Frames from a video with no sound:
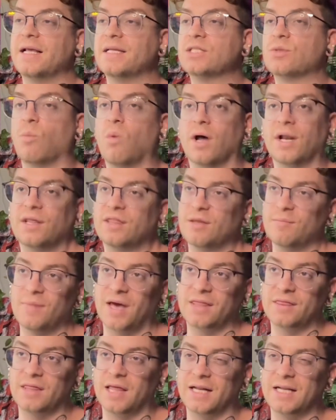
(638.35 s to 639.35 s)
is one of
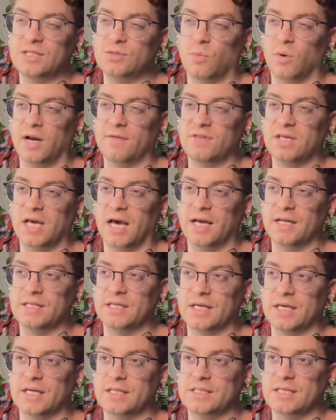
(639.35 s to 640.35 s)
the
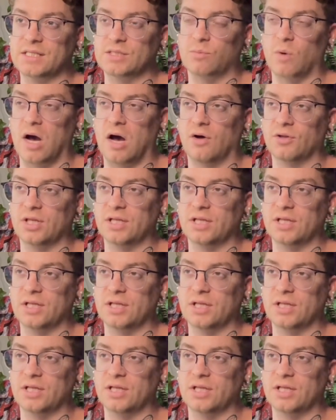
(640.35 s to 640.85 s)
ideas as well.